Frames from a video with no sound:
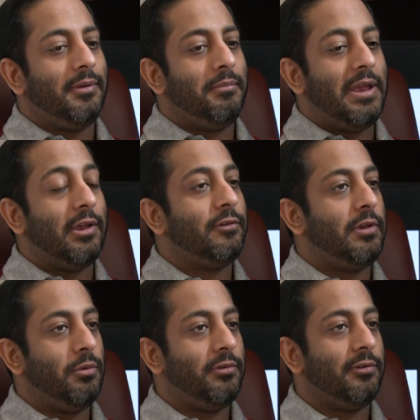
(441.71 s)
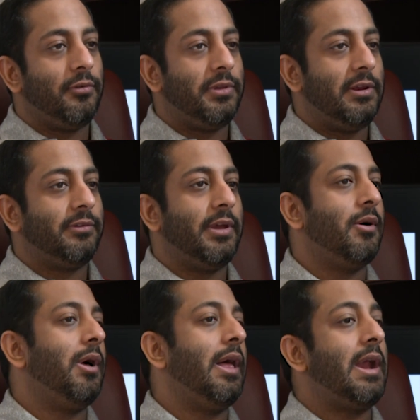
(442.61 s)
make excuses for things
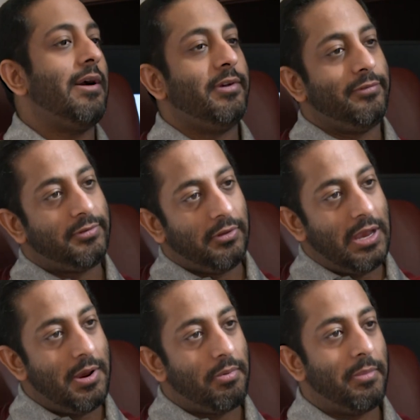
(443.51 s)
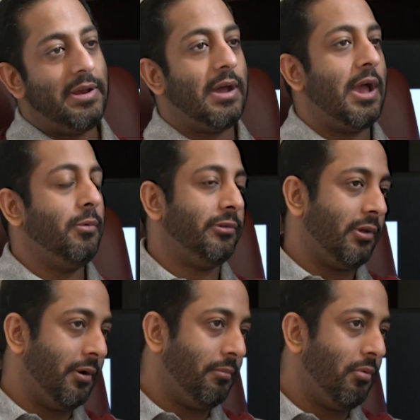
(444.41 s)
like, well, I didn't have enough sleep, or my diet was
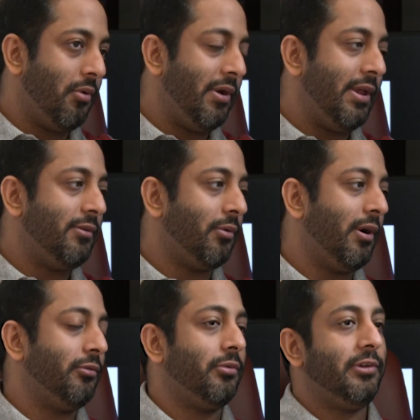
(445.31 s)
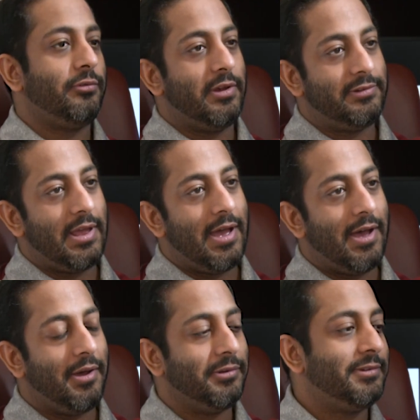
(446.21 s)
on point, or I was really stressed
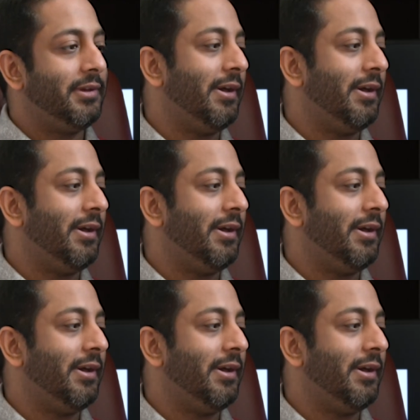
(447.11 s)
out,